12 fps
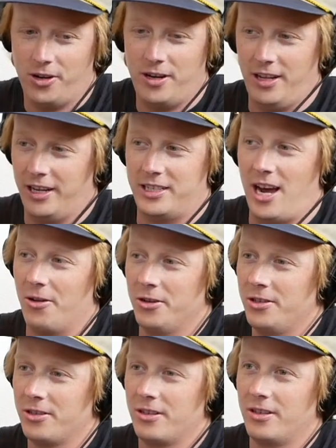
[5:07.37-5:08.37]
any like
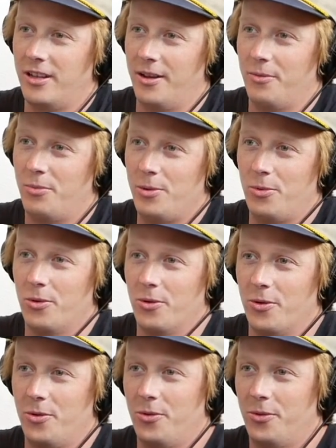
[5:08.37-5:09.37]
doubters that people
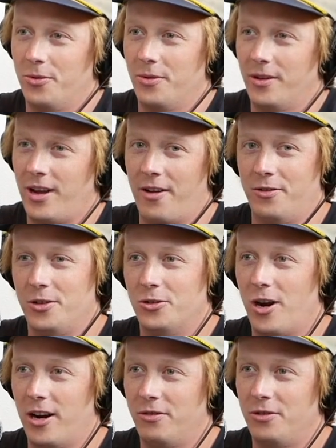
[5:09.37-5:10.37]
who after you
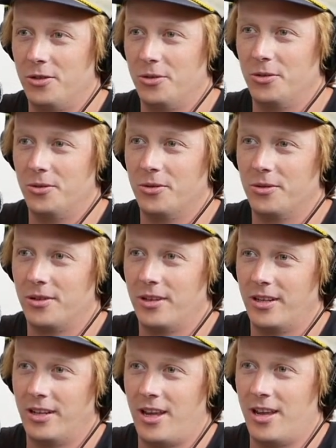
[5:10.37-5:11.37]
tried a few
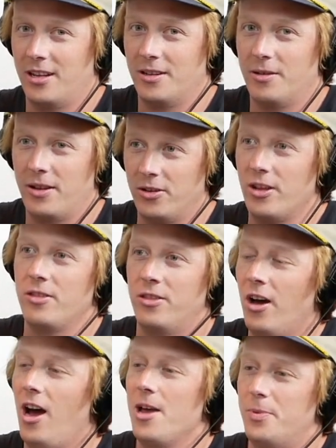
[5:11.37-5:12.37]
and
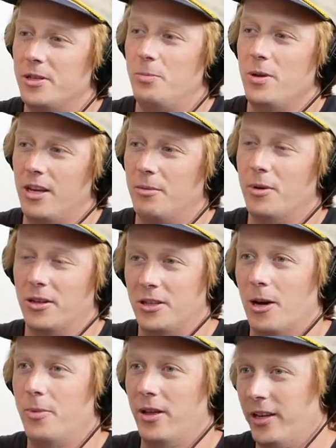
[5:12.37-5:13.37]
the hype is being built
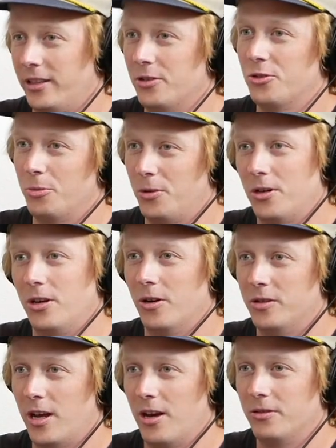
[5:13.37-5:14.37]
up that like the triple could go
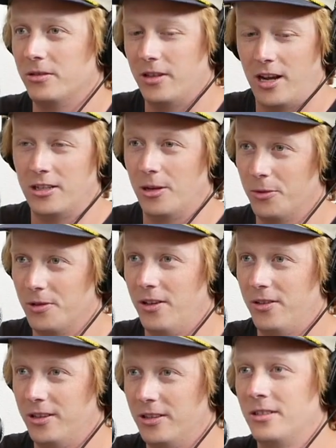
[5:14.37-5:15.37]
down at double or
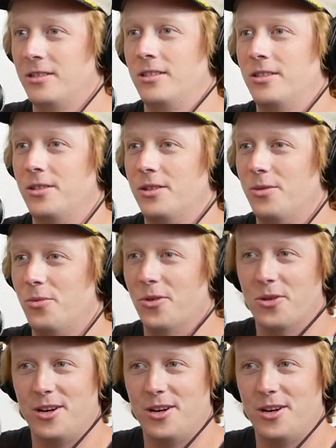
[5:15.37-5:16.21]
nothing. Were there